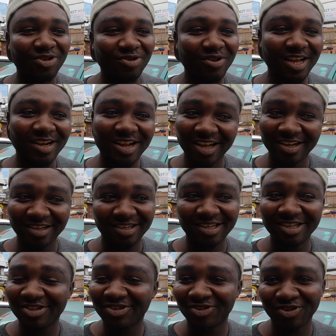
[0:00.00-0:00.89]
I told her that
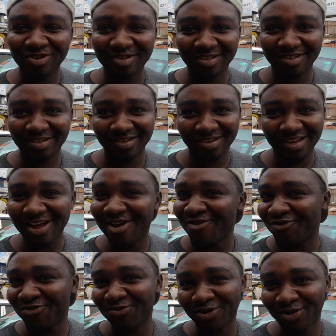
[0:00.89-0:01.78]
it's not
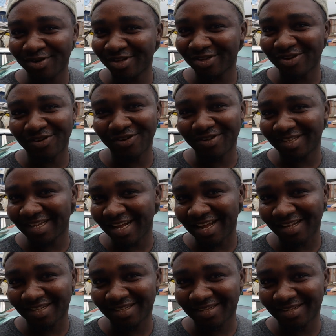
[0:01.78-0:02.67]
everybody does that.